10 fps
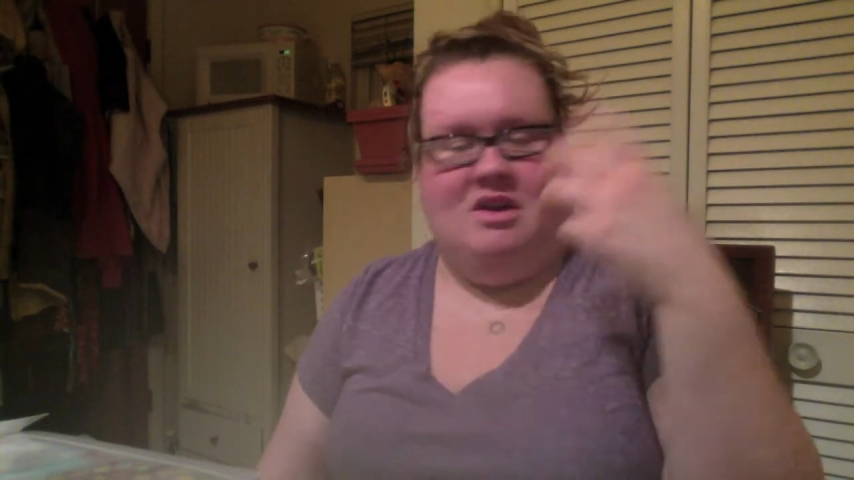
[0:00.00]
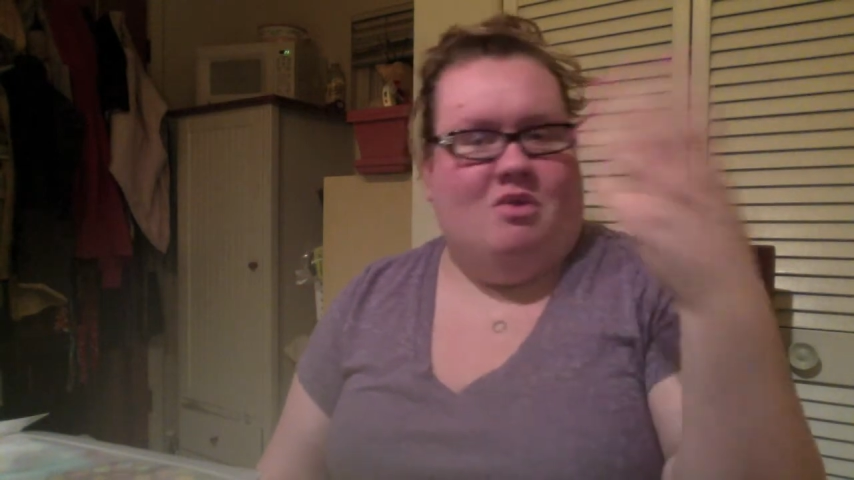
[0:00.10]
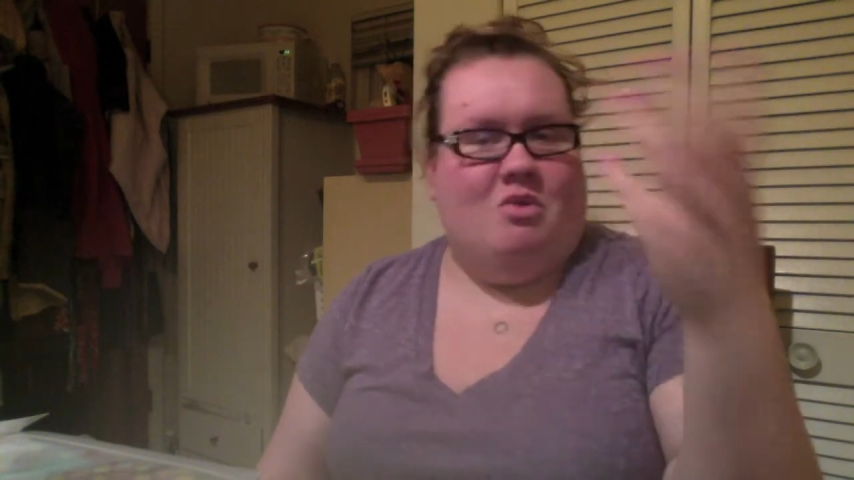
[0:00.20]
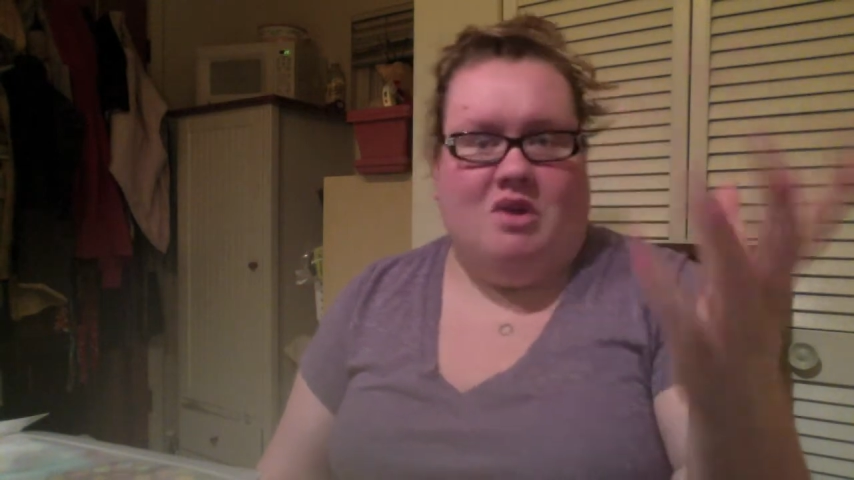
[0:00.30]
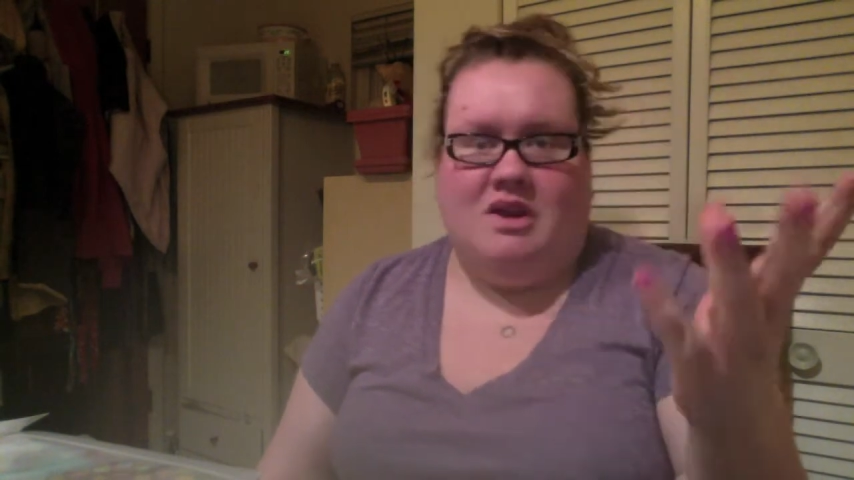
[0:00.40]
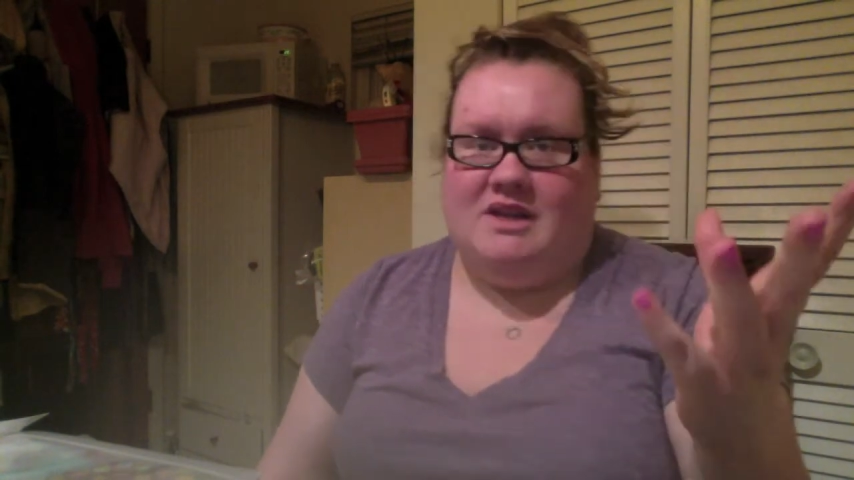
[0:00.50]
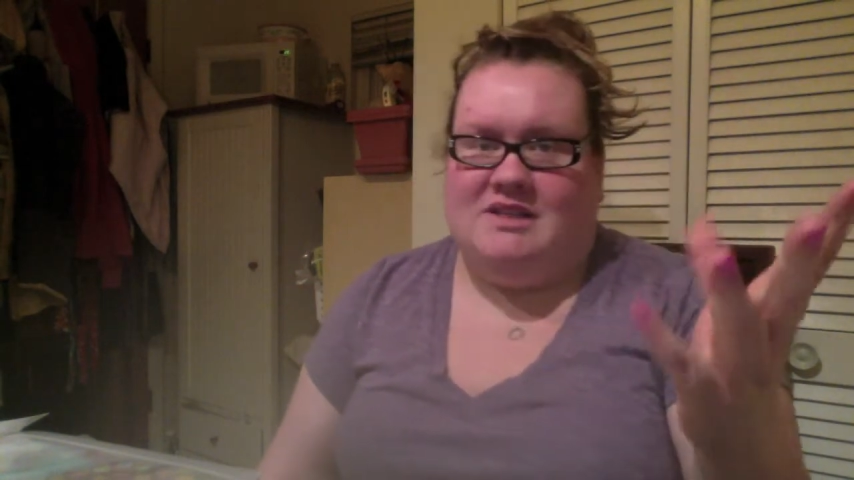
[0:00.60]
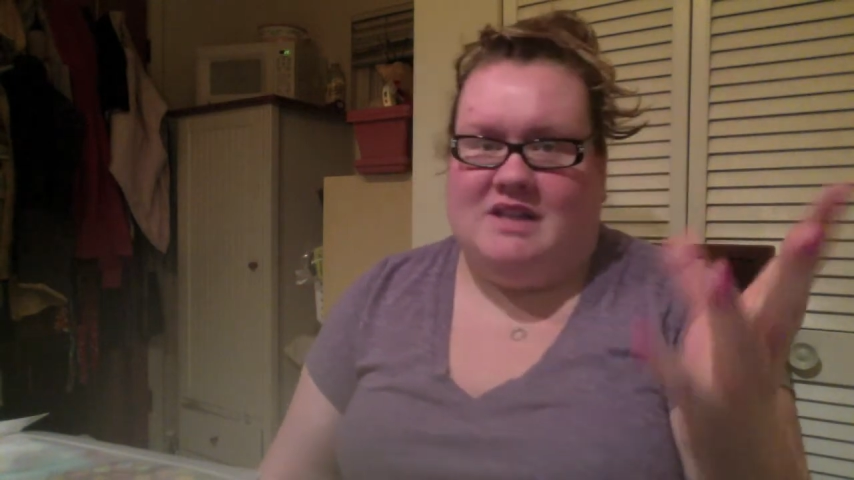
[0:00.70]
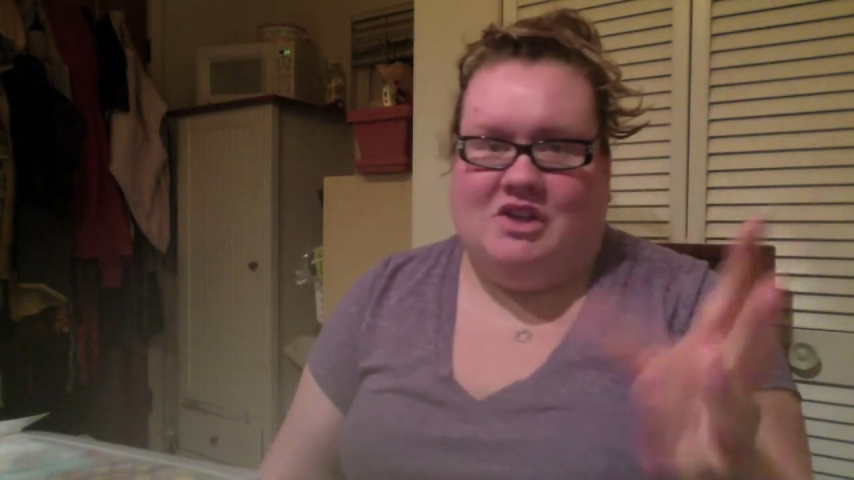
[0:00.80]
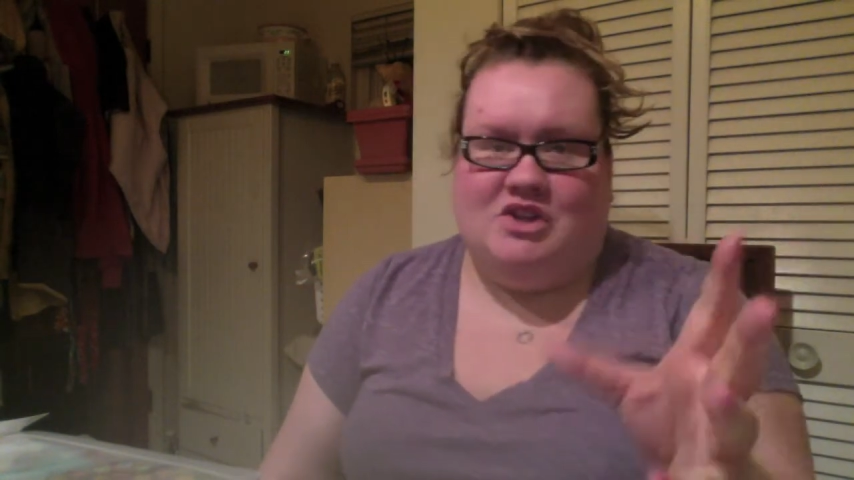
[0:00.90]

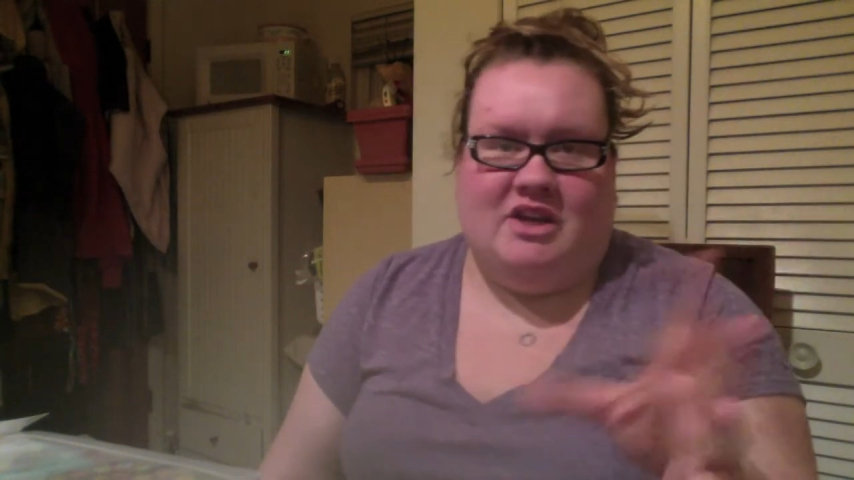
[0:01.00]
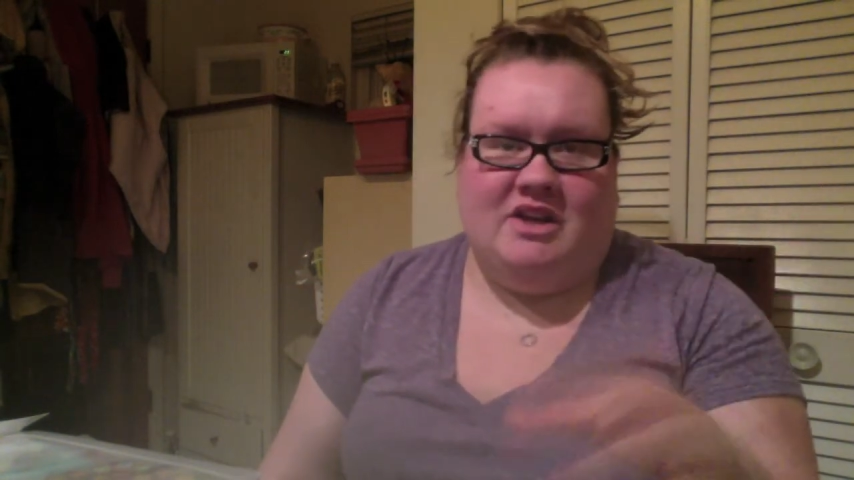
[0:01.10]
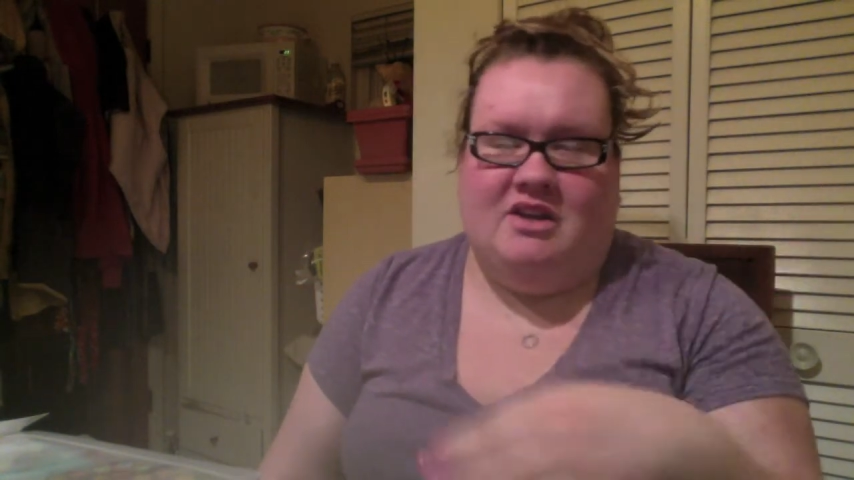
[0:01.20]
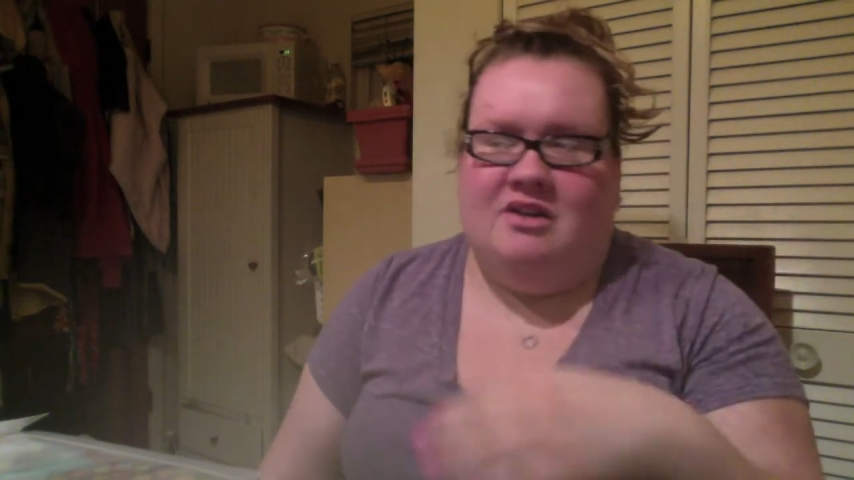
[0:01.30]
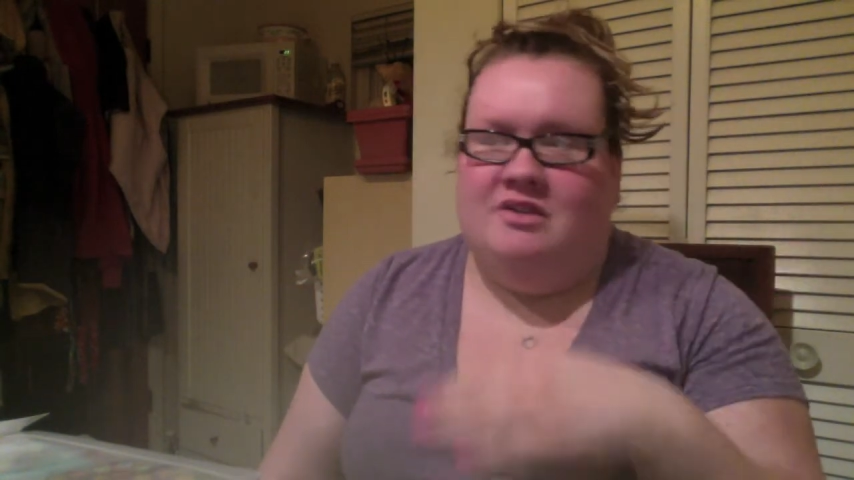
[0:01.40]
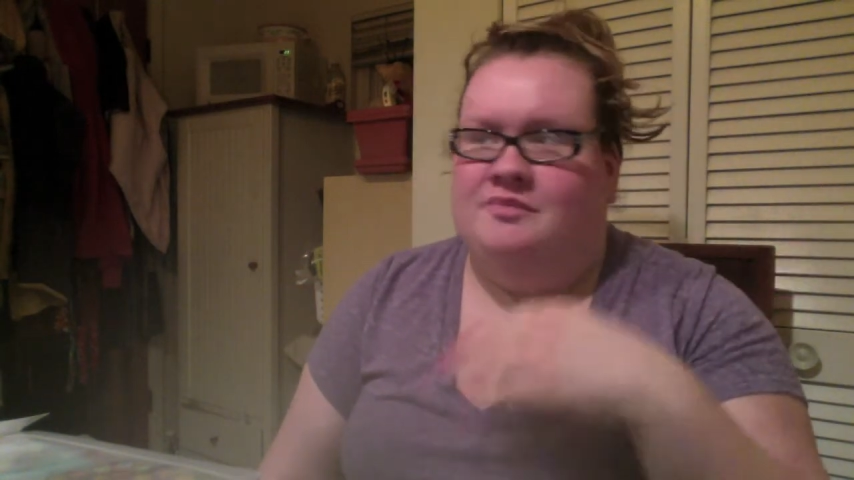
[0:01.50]
organization,